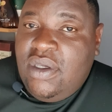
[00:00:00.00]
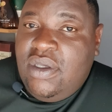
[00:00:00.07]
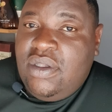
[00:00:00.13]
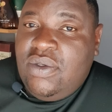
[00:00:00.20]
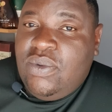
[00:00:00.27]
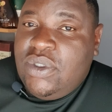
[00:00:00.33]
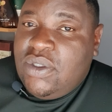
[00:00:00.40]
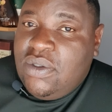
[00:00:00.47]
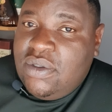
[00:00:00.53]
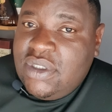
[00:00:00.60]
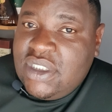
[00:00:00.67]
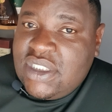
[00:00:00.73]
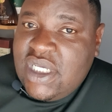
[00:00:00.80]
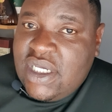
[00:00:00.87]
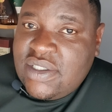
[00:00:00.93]
The
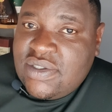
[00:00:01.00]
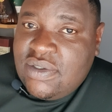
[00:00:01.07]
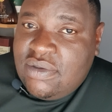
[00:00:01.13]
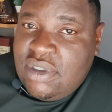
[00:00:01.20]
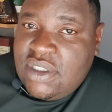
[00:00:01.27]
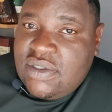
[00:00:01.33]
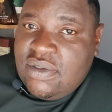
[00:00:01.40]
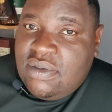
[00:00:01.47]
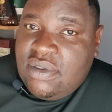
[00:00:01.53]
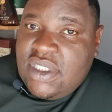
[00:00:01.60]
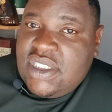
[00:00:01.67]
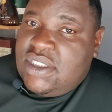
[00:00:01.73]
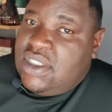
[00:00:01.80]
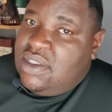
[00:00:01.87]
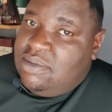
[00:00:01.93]
withholding tax on rental
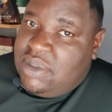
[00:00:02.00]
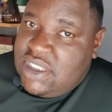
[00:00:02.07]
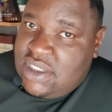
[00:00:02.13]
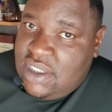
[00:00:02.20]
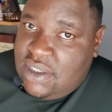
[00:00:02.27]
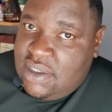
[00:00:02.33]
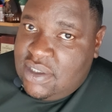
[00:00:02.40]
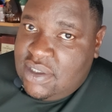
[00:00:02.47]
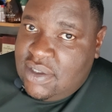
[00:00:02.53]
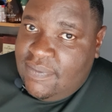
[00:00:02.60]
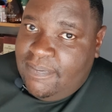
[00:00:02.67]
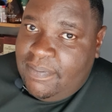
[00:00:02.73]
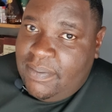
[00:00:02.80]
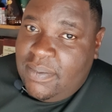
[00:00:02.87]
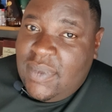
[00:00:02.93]
is 10%.
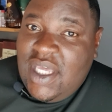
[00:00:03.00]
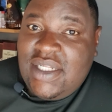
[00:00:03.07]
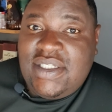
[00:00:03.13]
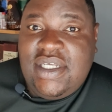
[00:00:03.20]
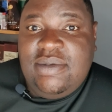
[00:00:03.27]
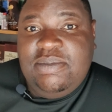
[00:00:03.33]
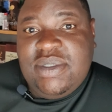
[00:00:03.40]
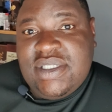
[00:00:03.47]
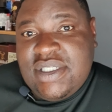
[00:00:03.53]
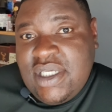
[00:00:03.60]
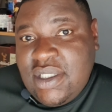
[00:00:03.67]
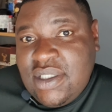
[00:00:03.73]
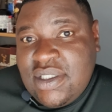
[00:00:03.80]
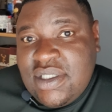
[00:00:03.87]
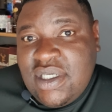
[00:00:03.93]
That
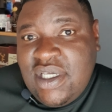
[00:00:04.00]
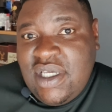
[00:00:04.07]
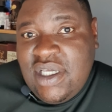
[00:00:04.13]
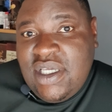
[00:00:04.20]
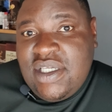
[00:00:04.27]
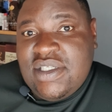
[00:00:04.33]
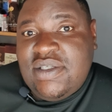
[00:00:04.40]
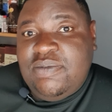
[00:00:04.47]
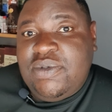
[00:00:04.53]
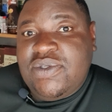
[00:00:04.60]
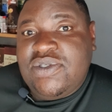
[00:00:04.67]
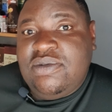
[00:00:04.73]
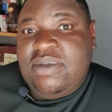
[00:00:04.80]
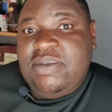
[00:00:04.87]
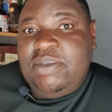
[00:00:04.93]
10% is
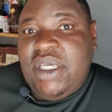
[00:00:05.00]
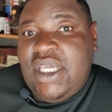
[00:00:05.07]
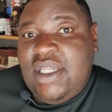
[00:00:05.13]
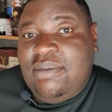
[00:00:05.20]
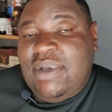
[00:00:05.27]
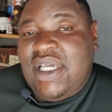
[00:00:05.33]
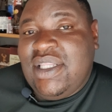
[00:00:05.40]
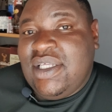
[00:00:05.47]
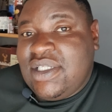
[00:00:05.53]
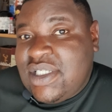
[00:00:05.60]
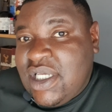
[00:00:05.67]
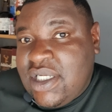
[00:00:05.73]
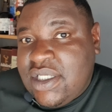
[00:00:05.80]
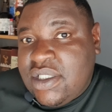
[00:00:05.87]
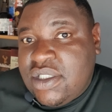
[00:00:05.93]
supposed to be paid by the
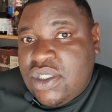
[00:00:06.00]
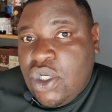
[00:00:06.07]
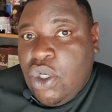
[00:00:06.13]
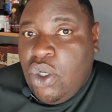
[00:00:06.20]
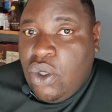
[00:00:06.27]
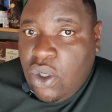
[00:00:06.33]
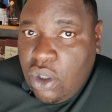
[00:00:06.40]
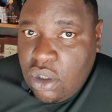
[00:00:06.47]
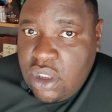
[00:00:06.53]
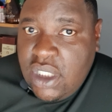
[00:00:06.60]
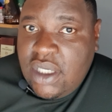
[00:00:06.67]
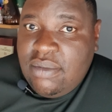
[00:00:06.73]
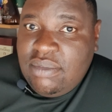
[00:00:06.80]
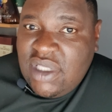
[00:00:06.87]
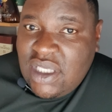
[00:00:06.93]
tenant
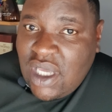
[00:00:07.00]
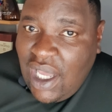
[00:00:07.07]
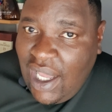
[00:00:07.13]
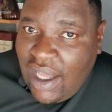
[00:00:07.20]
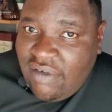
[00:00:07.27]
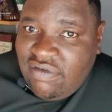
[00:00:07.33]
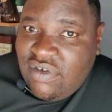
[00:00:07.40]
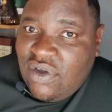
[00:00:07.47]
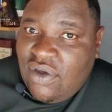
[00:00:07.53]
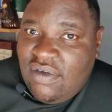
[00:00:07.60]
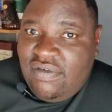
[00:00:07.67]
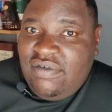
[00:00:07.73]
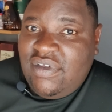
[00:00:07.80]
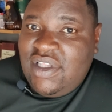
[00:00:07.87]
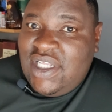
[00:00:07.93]
on behalf
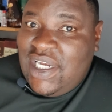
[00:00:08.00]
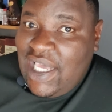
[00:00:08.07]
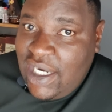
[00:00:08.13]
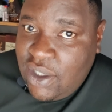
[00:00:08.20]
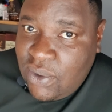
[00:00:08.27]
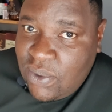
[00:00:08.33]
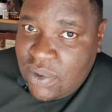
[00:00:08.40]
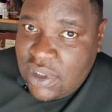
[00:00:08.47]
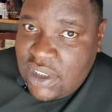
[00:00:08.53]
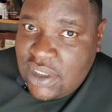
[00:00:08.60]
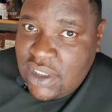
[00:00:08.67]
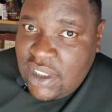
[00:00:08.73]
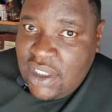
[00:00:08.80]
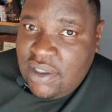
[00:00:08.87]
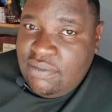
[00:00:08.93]
of the landlord
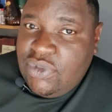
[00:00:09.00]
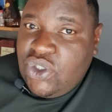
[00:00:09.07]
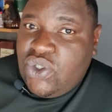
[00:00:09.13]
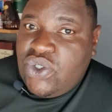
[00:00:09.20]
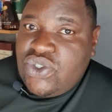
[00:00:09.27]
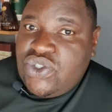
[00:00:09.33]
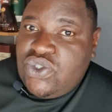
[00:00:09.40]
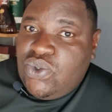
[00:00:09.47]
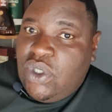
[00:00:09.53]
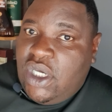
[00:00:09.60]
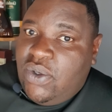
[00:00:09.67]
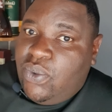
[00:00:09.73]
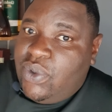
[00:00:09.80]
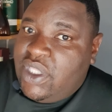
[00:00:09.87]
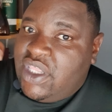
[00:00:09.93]
because you
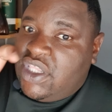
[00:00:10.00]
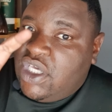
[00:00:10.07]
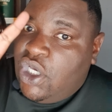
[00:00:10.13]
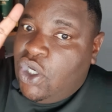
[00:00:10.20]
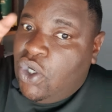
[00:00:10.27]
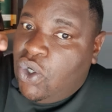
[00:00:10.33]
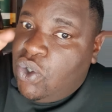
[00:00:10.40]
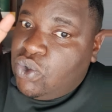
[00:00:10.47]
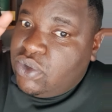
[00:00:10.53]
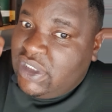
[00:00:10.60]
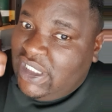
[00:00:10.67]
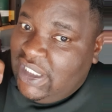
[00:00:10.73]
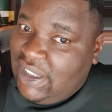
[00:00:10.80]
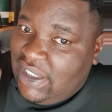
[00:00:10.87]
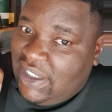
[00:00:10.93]
are
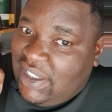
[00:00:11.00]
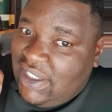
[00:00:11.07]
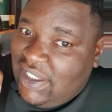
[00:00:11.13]
withholding